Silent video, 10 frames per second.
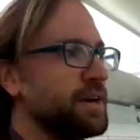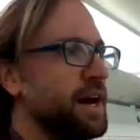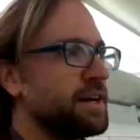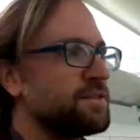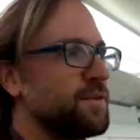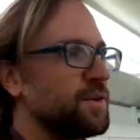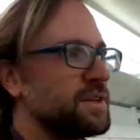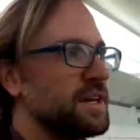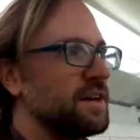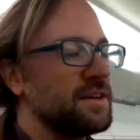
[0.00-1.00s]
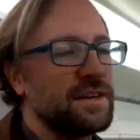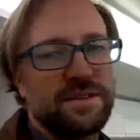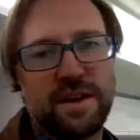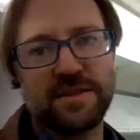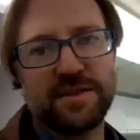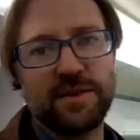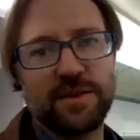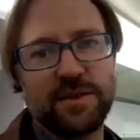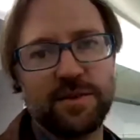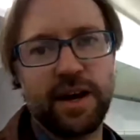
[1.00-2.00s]
it's folktale and it's also
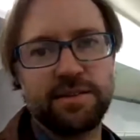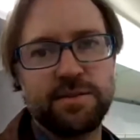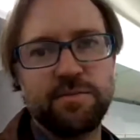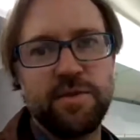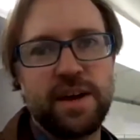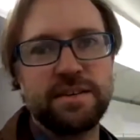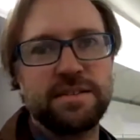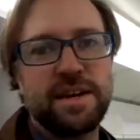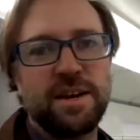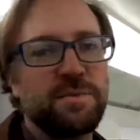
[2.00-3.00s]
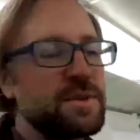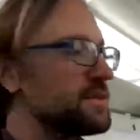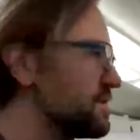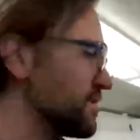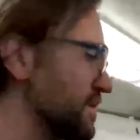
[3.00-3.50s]
got some fantasy elements to it,